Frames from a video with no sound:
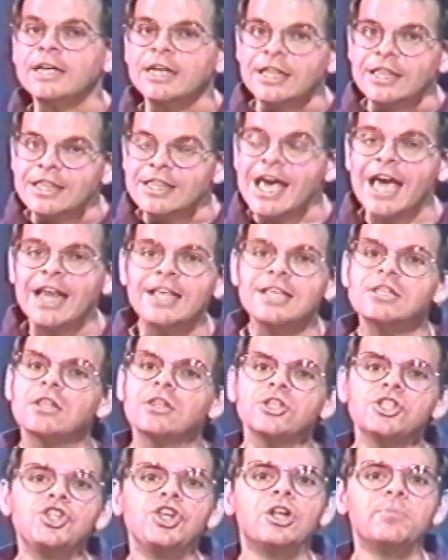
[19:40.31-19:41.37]
And that is a
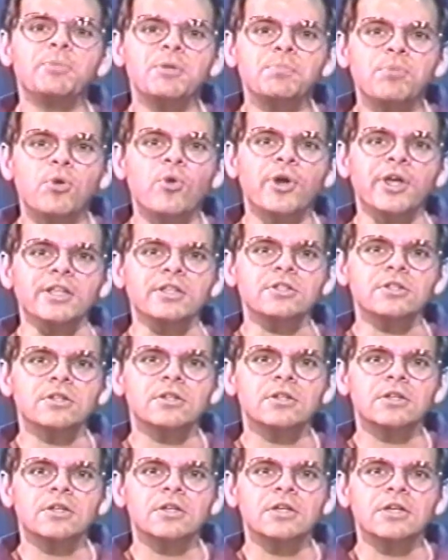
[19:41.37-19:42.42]
legitimate point.
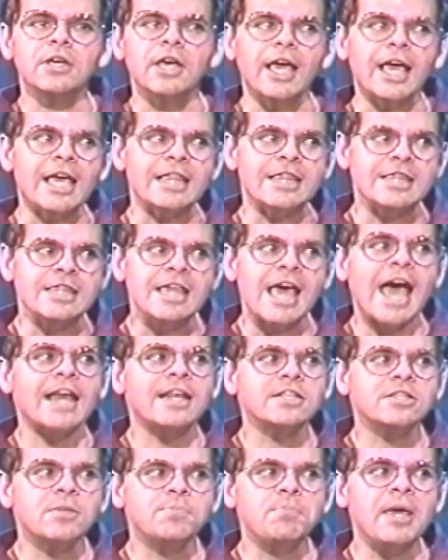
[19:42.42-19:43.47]
And that
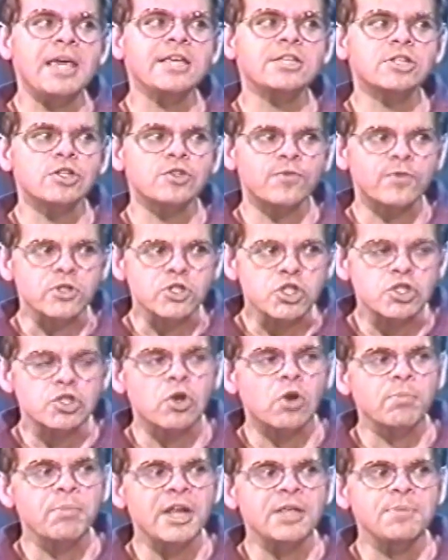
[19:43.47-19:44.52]
is the basis for
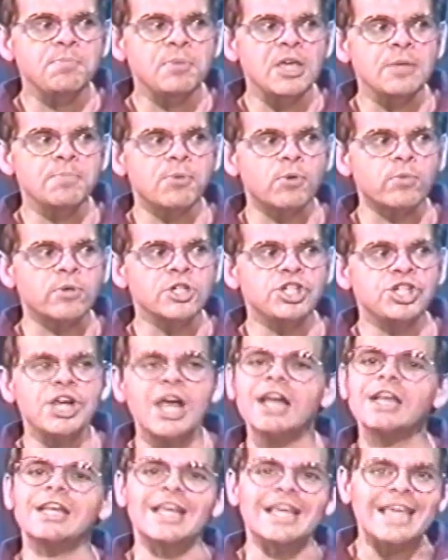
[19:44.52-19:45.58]
so many people
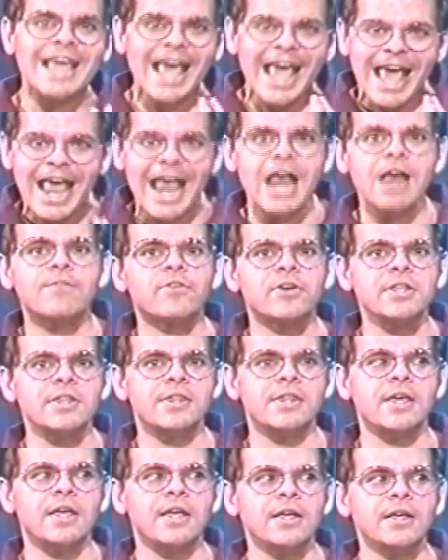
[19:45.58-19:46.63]
rejecting
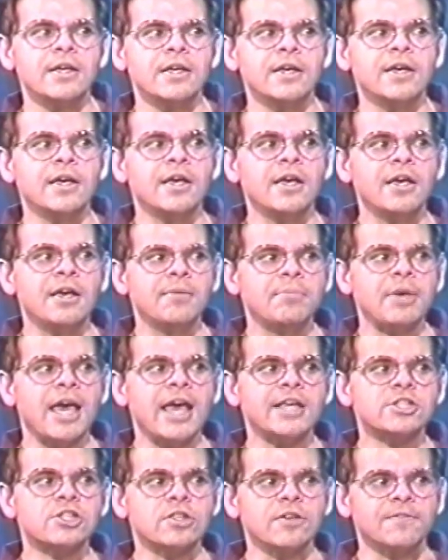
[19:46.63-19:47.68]
everything
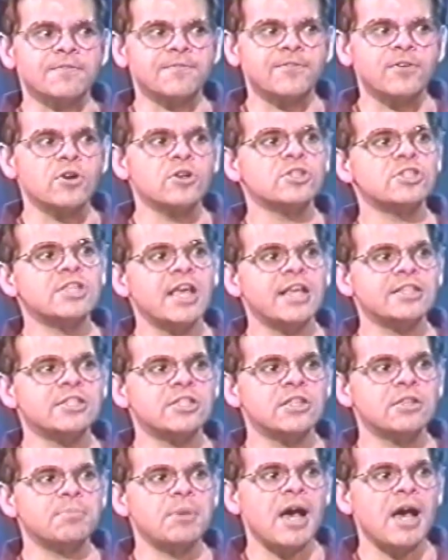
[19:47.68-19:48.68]
past the first sentence in the